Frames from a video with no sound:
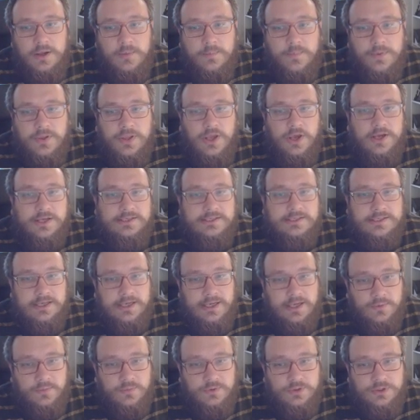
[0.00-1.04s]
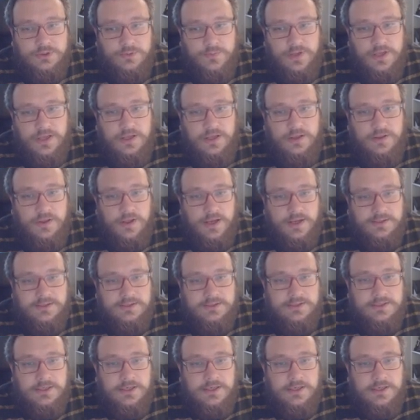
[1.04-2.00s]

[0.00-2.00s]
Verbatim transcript: But the idea here would be that